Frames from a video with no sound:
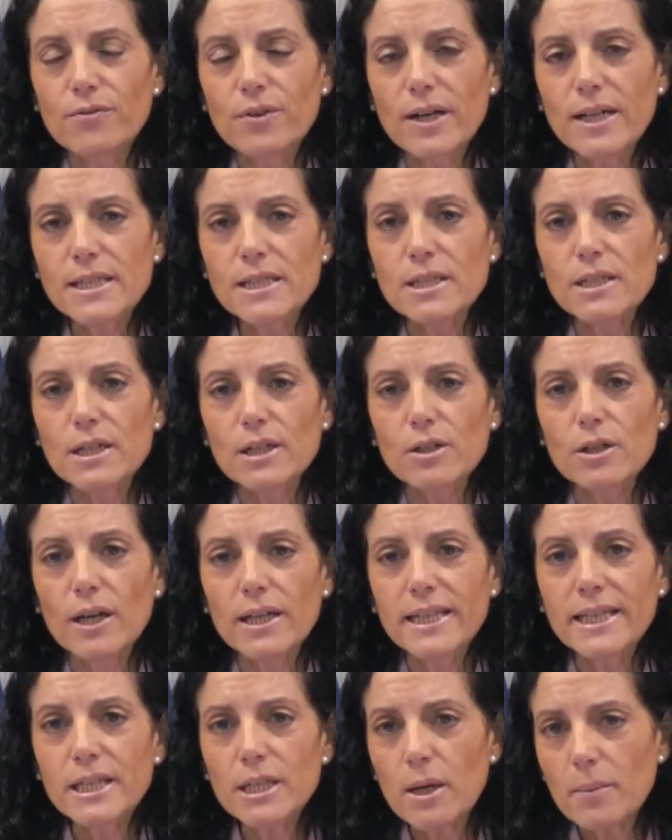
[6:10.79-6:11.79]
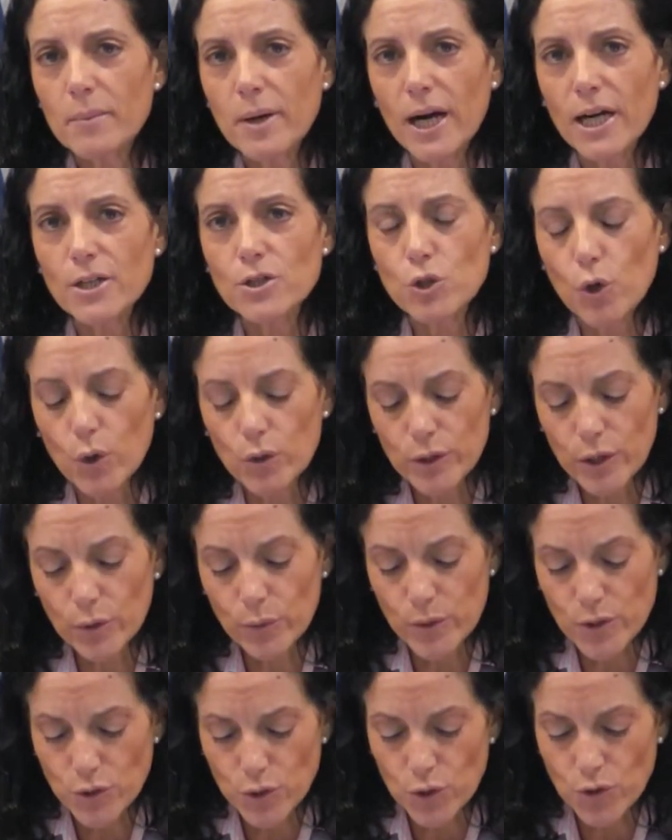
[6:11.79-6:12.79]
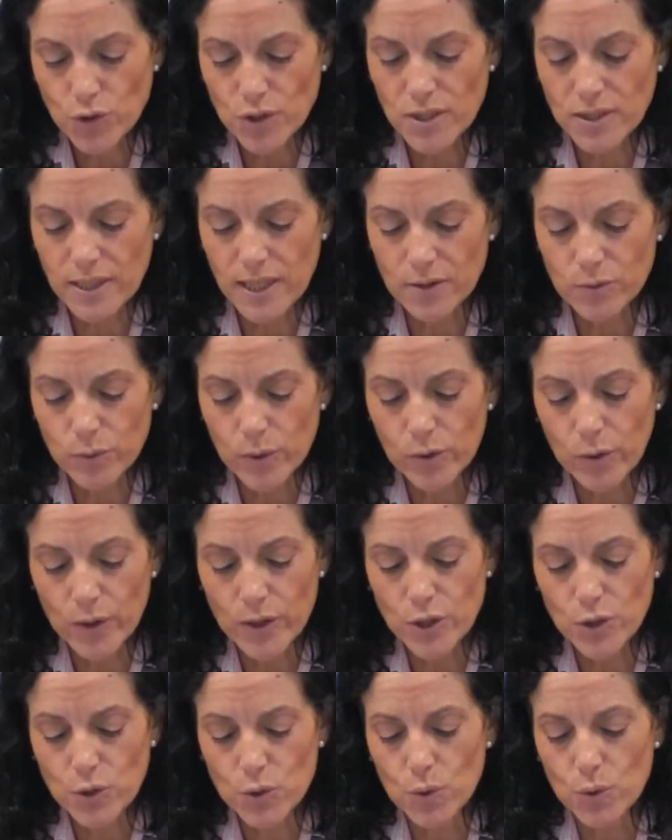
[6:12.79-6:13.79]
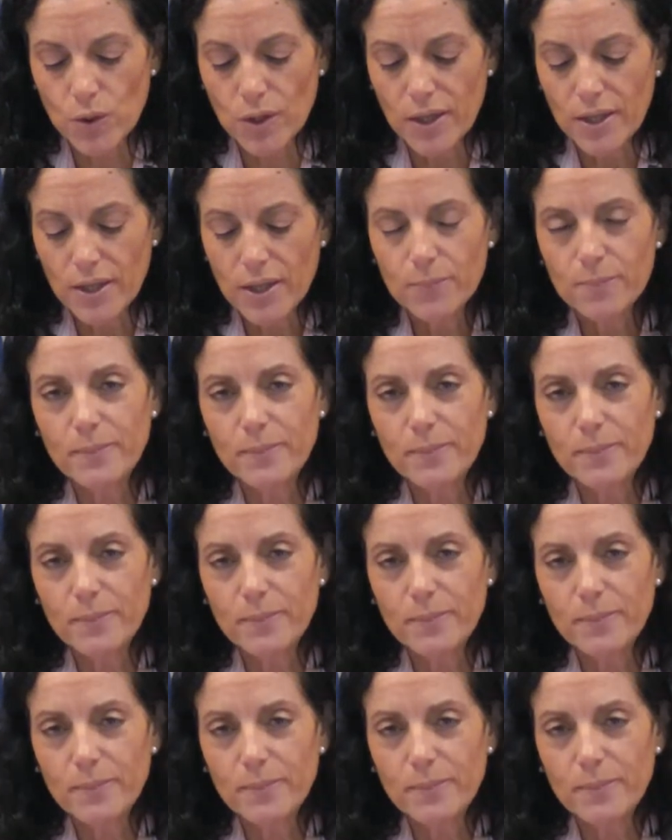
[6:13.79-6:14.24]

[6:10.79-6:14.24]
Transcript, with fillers: fund earmarked all the resources that were going to